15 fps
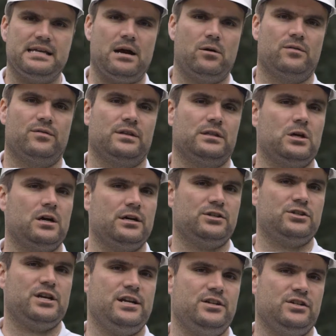However, the law is
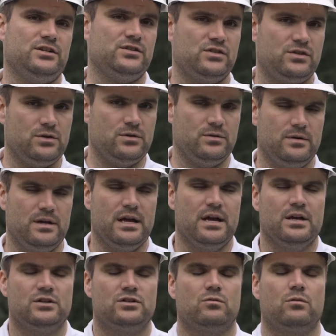changing soon
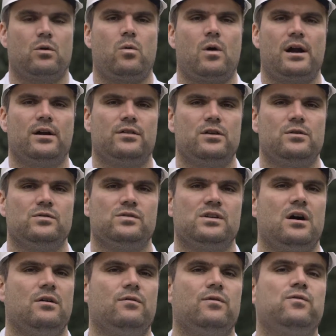to require the use
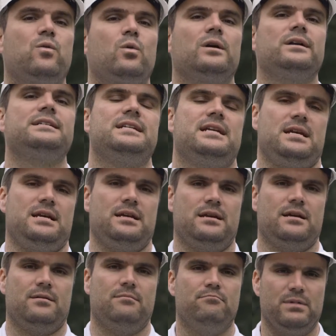of
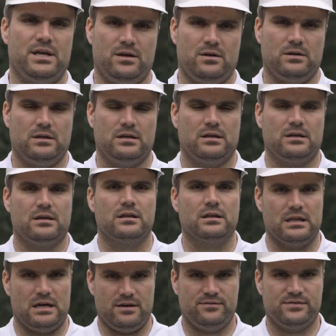14 mil
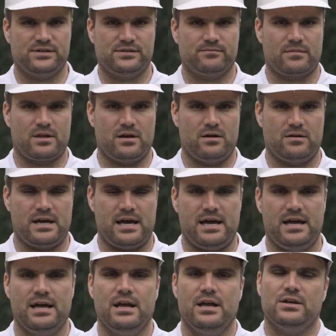gloves, okay?